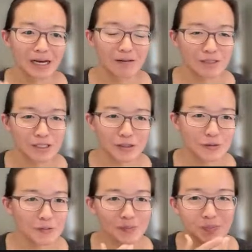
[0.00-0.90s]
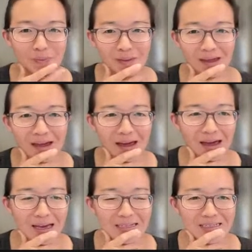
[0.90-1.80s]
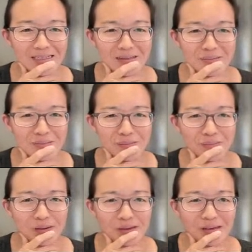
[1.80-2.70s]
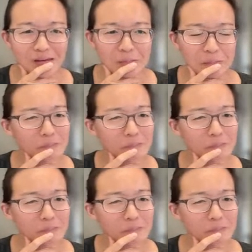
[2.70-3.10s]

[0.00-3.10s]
out to you as being